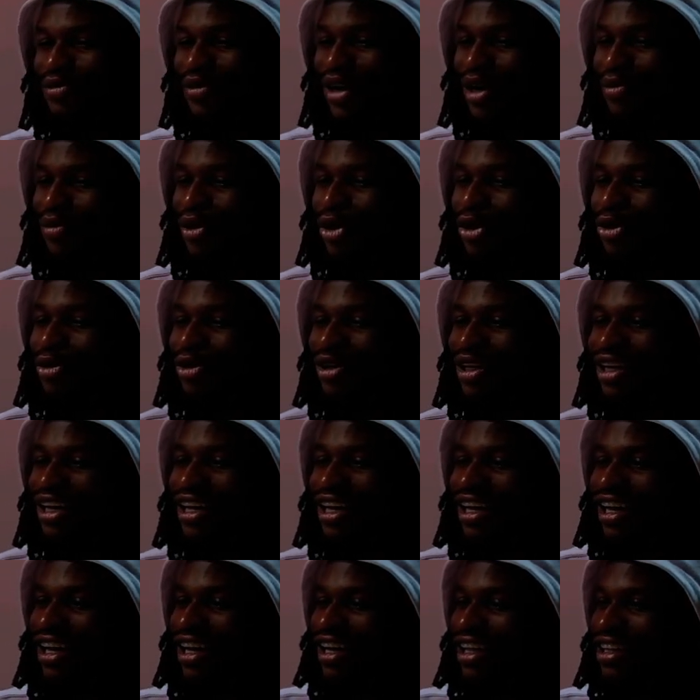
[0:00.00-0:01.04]
man, bro.
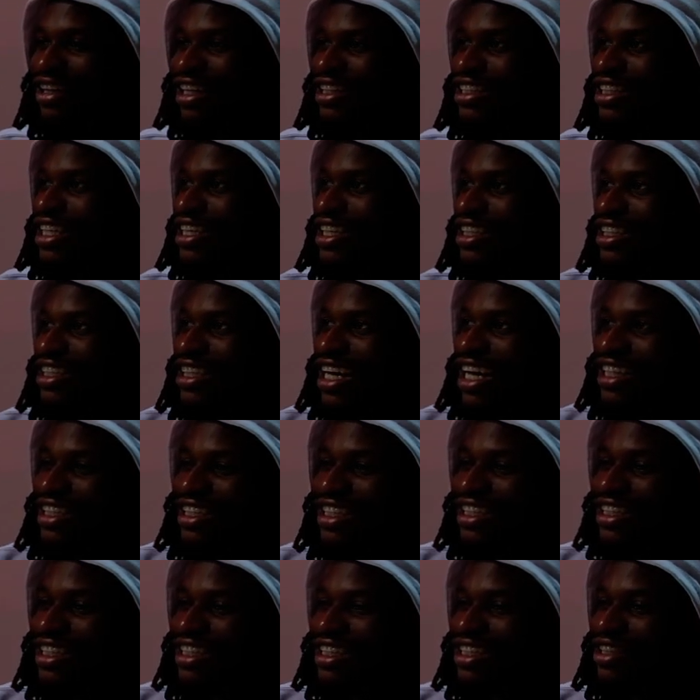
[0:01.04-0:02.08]
Let's take a shot to
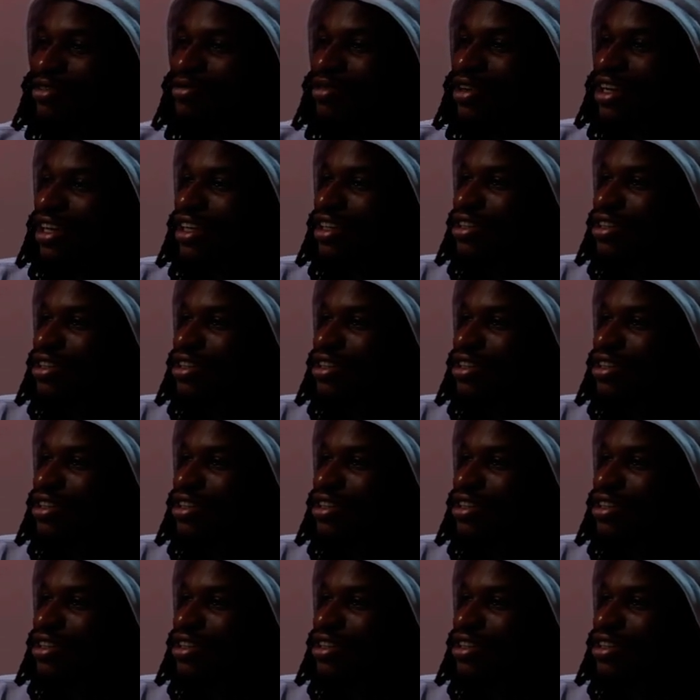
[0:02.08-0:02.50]
this shit, man.